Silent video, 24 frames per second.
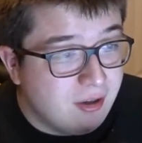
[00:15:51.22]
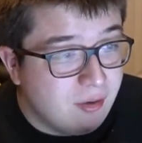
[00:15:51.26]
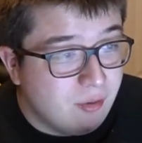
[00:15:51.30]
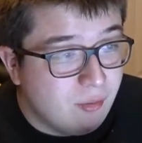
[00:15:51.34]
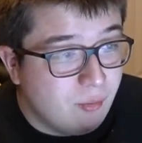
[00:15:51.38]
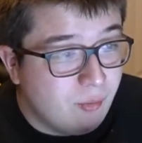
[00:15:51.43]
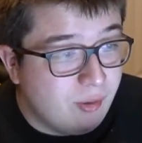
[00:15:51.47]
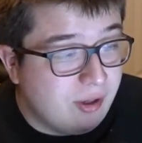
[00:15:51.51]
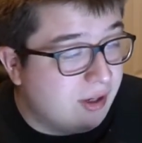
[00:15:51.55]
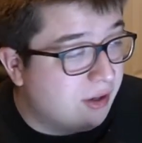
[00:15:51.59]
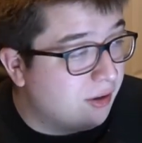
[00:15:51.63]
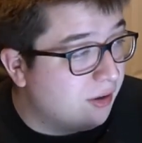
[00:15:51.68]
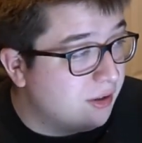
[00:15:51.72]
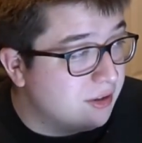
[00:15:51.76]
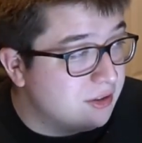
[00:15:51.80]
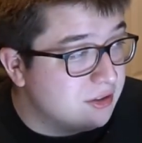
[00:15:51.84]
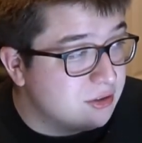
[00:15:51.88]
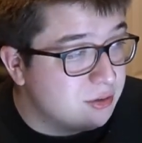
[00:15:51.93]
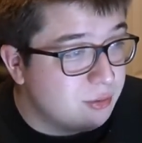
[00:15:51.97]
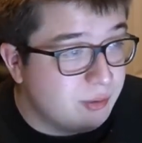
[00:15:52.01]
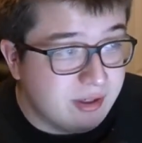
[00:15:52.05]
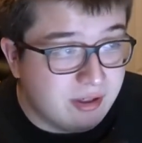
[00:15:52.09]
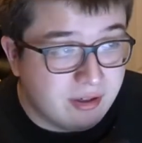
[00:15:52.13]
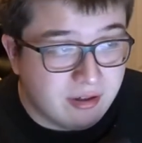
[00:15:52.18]
We are on
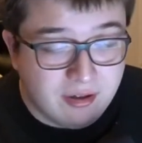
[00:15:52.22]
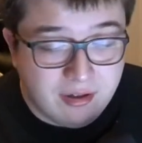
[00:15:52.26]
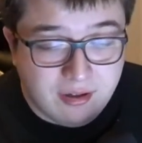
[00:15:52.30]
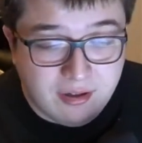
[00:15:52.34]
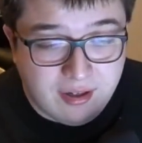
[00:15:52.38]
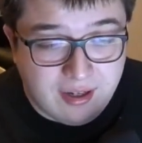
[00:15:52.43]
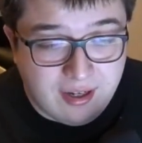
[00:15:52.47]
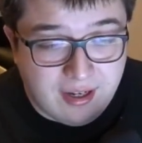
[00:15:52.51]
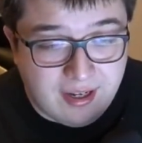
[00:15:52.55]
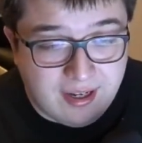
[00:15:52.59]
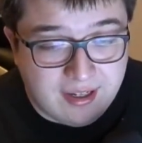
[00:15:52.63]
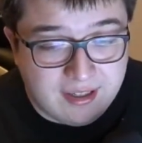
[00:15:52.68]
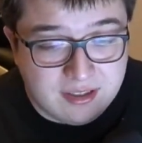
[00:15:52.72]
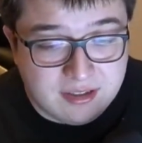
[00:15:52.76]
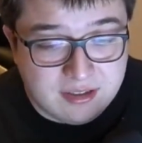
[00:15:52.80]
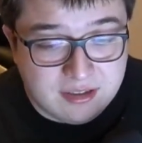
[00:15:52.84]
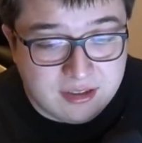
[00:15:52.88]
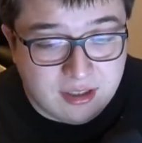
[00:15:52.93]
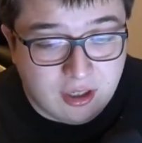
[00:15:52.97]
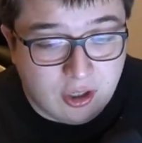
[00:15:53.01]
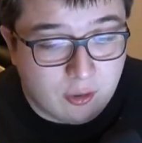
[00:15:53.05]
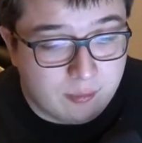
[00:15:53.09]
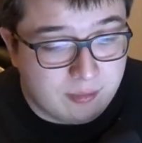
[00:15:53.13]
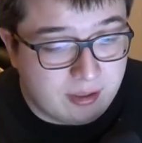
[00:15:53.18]
Twitter at
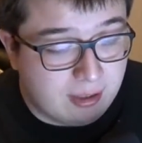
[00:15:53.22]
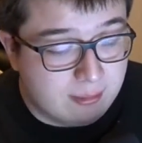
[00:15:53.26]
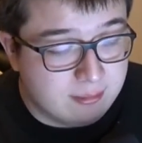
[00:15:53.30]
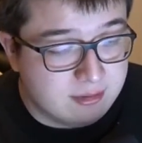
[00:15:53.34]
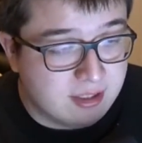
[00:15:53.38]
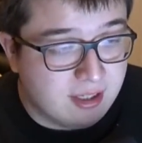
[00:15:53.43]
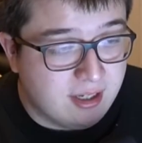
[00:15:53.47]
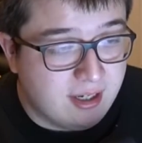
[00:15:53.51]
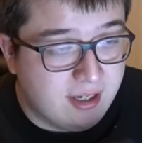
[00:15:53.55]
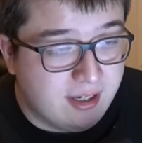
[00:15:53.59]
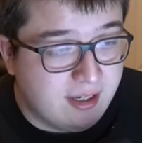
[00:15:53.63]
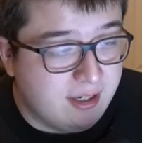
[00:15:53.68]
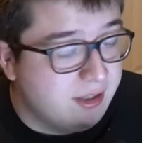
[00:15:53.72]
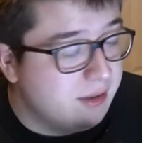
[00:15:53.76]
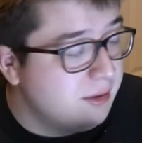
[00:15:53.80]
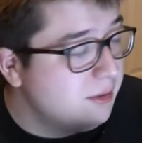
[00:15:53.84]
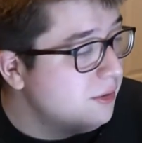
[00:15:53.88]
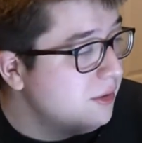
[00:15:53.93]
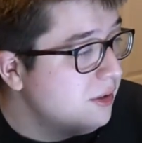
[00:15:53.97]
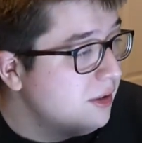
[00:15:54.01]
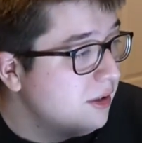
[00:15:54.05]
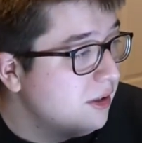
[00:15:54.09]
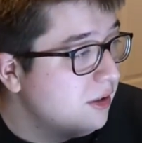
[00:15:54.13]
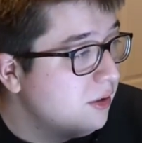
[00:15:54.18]

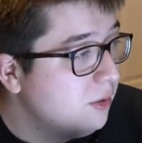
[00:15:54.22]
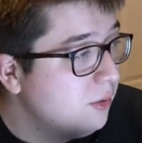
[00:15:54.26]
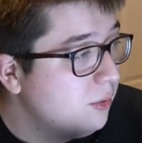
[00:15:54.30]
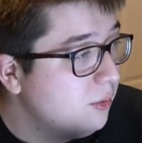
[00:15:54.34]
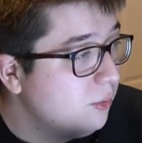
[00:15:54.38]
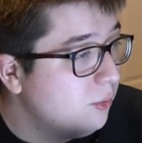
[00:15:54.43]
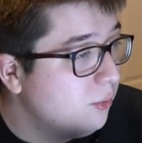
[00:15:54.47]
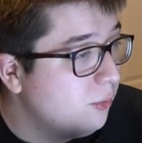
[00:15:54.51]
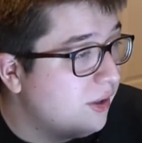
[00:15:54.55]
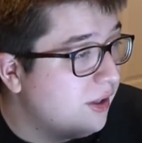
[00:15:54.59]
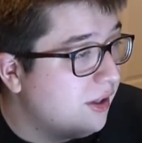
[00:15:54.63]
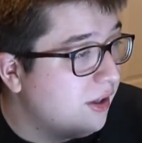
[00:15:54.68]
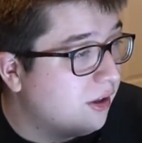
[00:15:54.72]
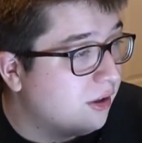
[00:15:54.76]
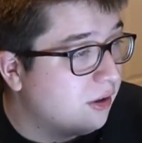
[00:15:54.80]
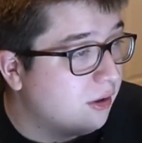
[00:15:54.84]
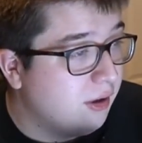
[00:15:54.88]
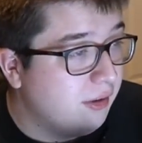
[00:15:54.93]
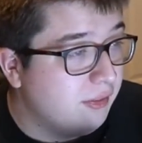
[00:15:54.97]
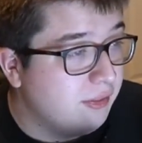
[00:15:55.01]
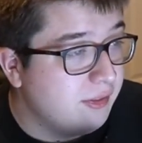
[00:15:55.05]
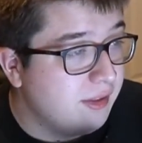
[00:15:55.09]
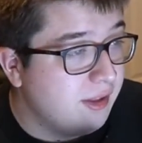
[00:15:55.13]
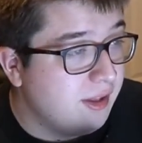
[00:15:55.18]
homegames.io. We are
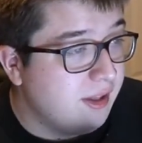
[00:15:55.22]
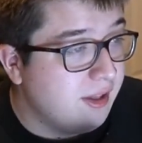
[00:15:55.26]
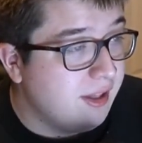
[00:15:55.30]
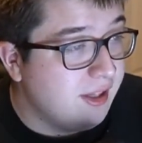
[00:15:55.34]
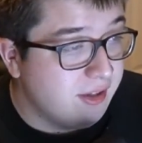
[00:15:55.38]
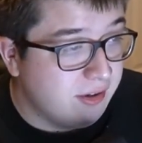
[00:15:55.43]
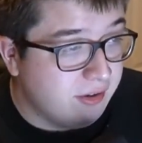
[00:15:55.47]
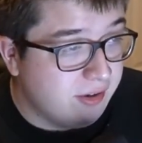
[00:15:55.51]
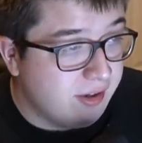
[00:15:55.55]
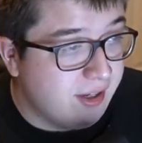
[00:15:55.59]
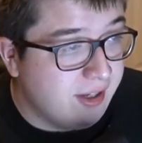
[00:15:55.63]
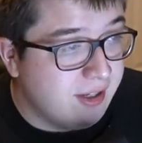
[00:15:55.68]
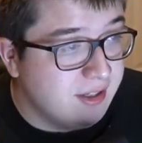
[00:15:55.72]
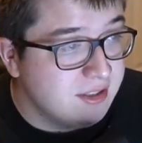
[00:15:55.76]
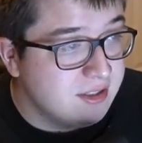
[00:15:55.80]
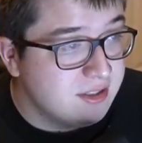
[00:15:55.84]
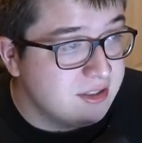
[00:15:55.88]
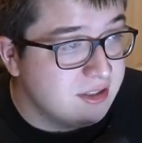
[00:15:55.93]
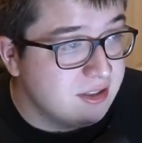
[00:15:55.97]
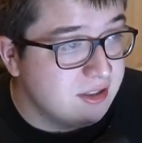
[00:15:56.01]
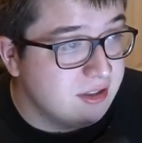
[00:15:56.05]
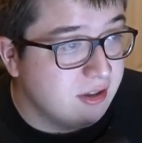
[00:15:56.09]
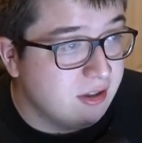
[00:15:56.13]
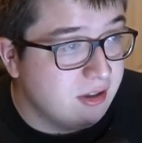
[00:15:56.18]
on the internet
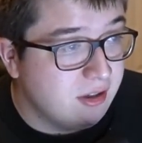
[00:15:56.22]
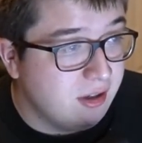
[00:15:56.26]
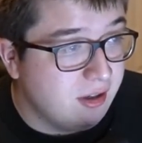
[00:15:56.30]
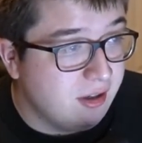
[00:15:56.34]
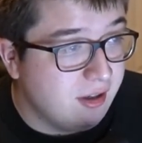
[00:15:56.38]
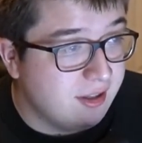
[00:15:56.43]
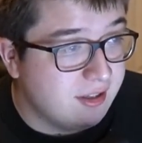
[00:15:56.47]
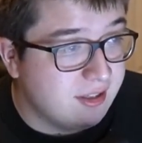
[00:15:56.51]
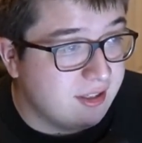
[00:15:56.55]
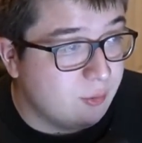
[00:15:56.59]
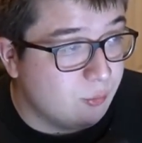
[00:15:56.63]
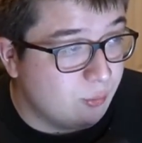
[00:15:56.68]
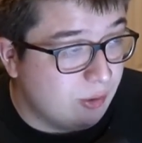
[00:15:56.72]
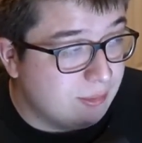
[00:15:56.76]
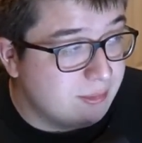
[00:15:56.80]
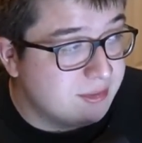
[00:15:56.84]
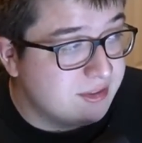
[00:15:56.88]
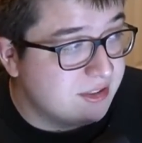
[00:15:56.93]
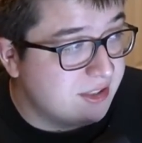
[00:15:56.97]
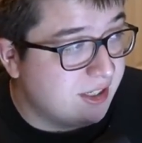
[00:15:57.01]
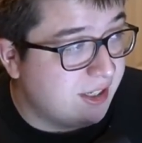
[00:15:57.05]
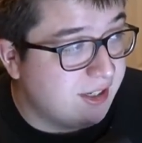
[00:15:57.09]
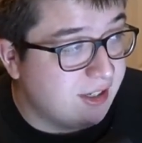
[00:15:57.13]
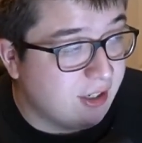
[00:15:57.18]
at the
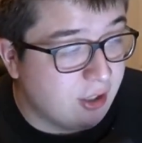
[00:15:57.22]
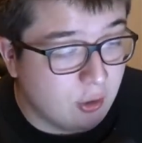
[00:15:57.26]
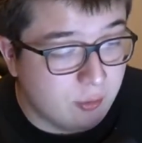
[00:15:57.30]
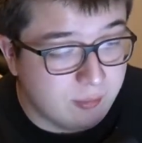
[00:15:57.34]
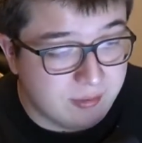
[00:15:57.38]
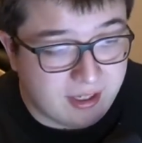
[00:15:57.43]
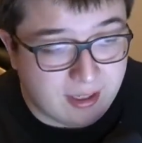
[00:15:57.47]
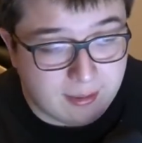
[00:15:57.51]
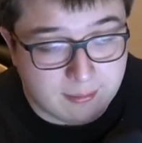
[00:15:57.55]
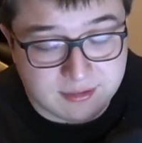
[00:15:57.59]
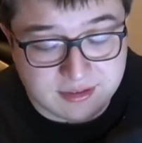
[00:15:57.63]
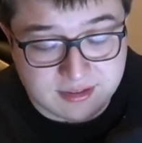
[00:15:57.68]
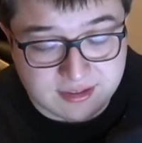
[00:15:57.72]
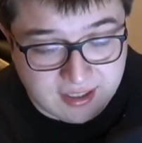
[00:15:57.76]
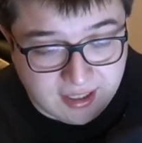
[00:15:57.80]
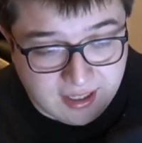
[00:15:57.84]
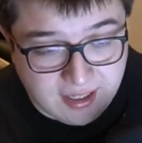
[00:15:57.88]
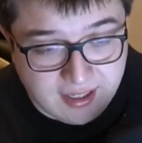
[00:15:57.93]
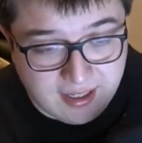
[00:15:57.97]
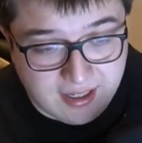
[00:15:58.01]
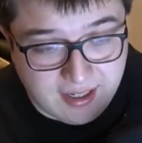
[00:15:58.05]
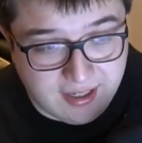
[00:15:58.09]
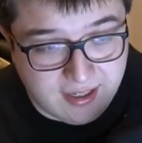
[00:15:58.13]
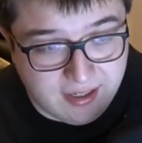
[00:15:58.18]
website
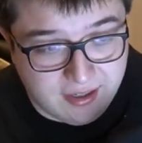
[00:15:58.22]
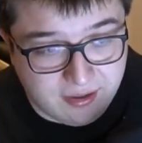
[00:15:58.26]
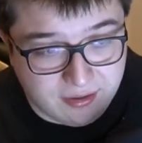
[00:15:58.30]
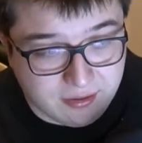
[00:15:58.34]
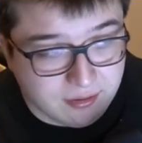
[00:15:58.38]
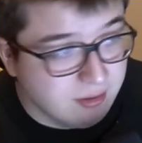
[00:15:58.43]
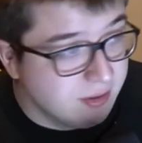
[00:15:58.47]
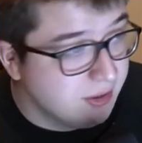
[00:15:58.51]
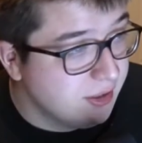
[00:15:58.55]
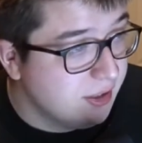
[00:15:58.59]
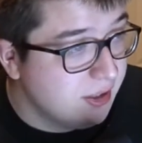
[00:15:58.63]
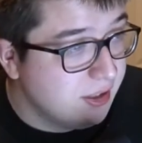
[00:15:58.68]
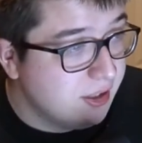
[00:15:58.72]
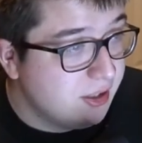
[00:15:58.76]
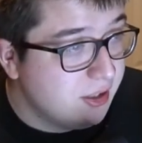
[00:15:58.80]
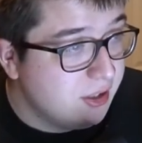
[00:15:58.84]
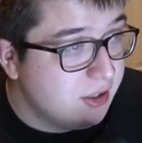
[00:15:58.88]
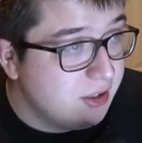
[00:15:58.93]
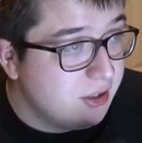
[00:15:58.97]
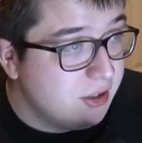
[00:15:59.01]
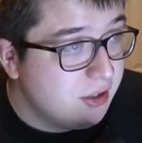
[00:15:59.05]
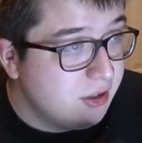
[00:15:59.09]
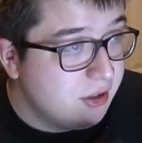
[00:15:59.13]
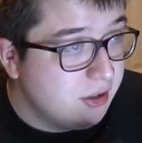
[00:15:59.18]
homegames.io.
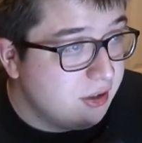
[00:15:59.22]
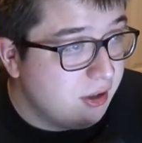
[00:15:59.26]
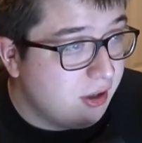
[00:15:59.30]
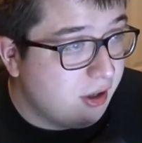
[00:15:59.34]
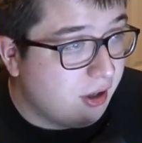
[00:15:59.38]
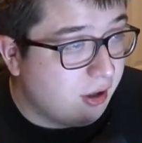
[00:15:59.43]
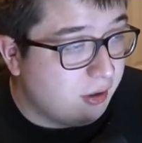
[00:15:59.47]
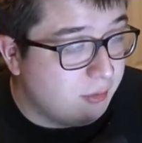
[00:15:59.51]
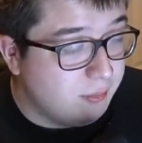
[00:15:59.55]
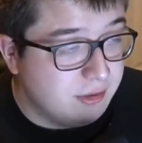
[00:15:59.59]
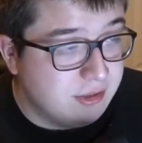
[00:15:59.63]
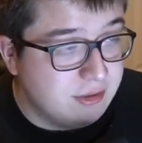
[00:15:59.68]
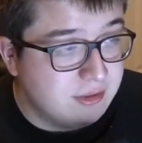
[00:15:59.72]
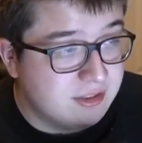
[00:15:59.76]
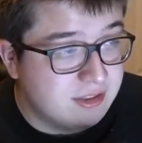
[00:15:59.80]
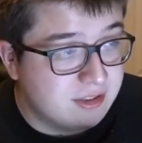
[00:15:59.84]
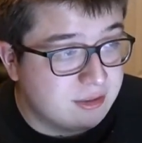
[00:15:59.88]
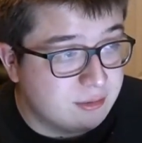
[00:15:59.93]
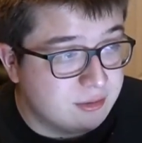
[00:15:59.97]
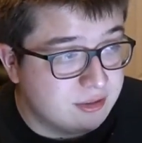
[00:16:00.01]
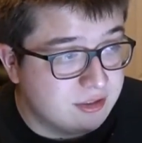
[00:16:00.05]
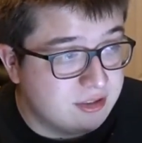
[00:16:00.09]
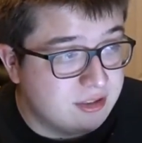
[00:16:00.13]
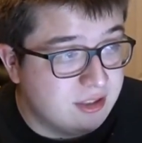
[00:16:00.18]
Our music
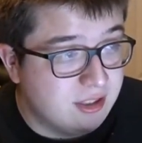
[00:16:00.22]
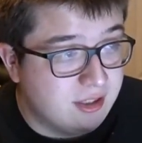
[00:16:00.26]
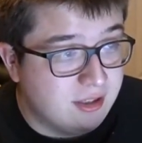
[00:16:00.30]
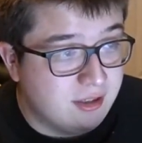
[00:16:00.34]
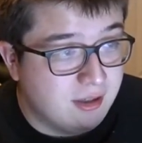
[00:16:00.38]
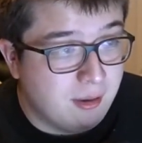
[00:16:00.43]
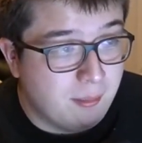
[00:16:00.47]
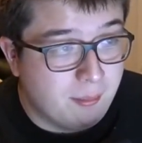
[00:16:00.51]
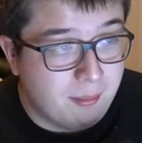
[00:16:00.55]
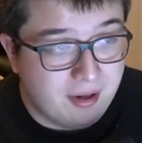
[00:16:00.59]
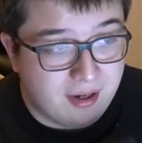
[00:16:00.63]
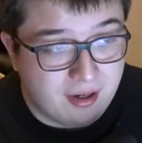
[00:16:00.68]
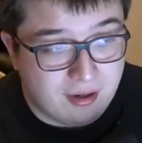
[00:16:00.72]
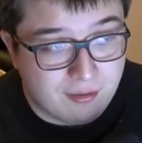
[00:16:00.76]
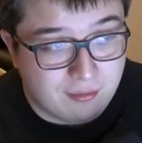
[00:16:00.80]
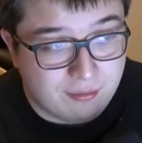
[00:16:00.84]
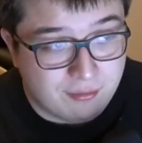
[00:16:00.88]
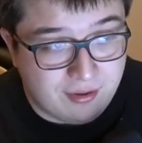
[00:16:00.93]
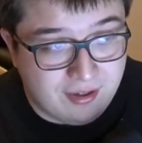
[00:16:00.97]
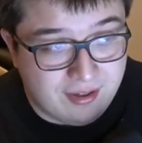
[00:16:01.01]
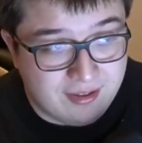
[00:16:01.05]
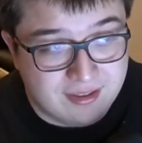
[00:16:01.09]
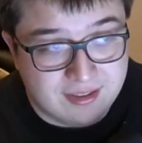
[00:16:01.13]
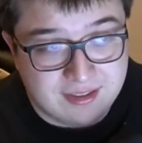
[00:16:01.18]
was done by our
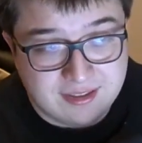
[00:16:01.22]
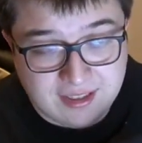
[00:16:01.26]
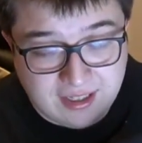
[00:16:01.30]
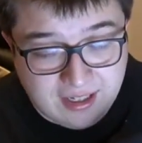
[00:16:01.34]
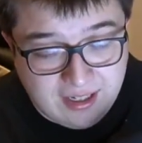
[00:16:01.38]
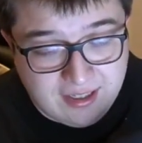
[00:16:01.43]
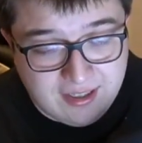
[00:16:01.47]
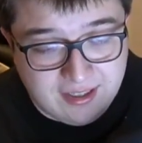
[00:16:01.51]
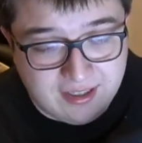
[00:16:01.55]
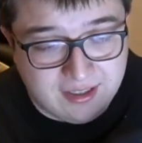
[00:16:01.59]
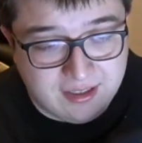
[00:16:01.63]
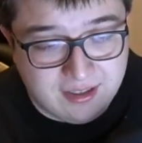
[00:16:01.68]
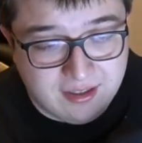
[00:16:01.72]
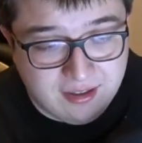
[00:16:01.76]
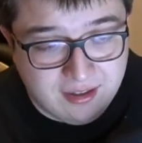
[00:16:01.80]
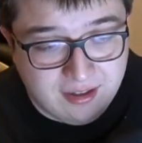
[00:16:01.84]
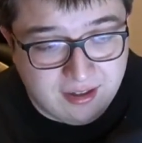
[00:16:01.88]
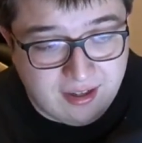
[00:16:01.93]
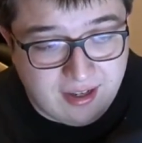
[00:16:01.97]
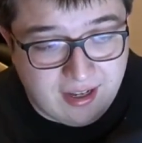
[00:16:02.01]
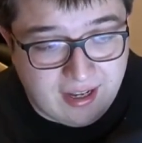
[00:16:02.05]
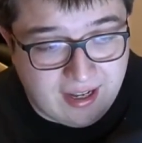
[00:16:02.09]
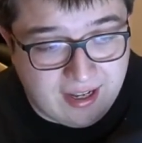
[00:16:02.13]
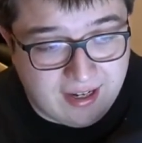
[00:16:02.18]
friend Tynan
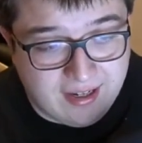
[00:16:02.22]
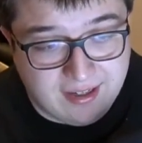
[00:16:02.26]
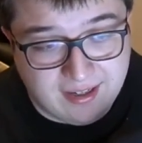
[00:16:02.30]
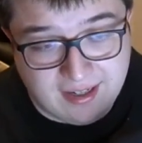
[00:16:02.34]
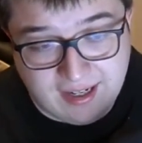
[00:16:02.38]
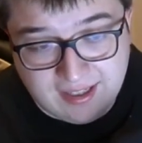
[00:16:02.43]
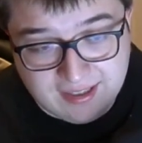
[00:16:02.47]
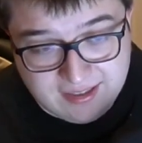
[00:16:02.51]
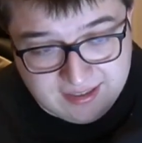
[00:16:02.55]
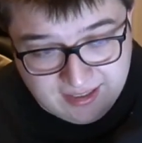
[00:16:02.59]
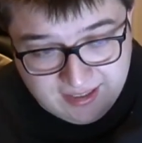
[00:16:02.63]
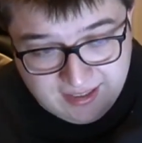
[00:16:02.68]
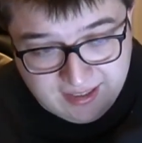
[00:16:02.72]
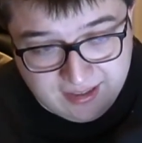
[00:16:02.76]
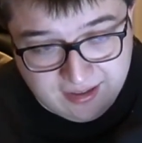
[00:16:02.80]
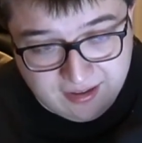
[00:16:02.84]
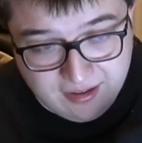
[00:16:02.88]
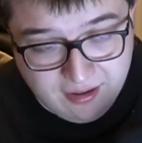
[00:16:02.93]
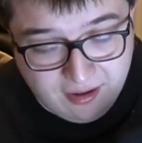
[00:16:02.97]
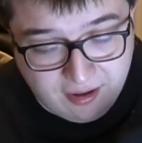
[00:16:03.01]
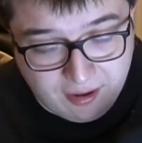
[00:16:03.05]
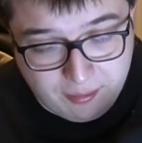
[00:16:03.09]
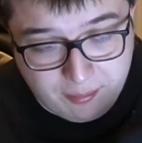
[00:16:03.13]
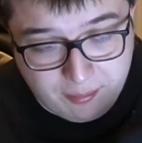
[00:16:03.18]
at Nightan on